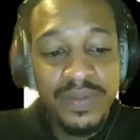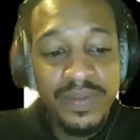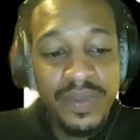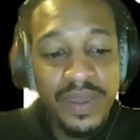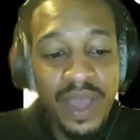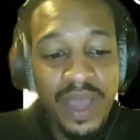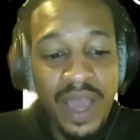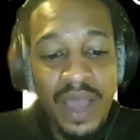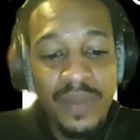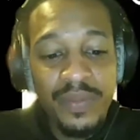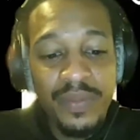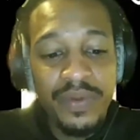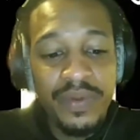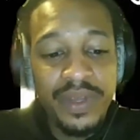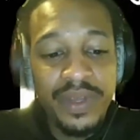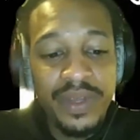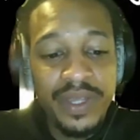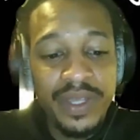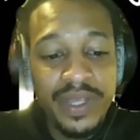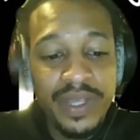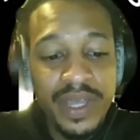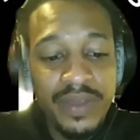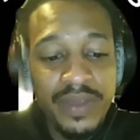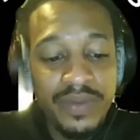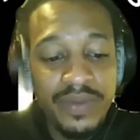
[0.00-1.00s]
Operate
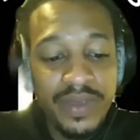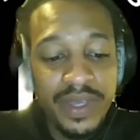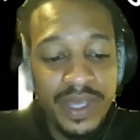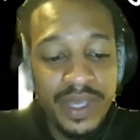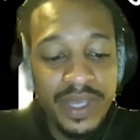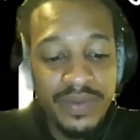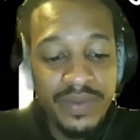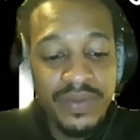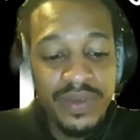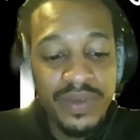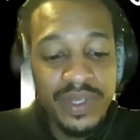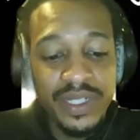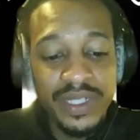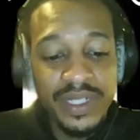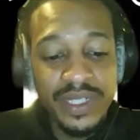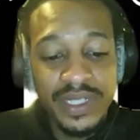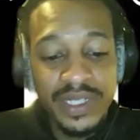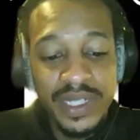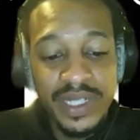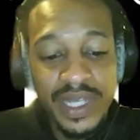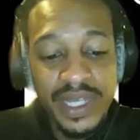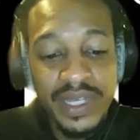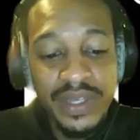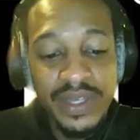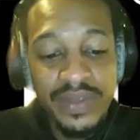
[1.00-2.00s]
in that way. And what does it
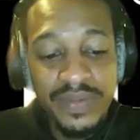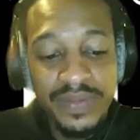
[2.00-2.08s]
say?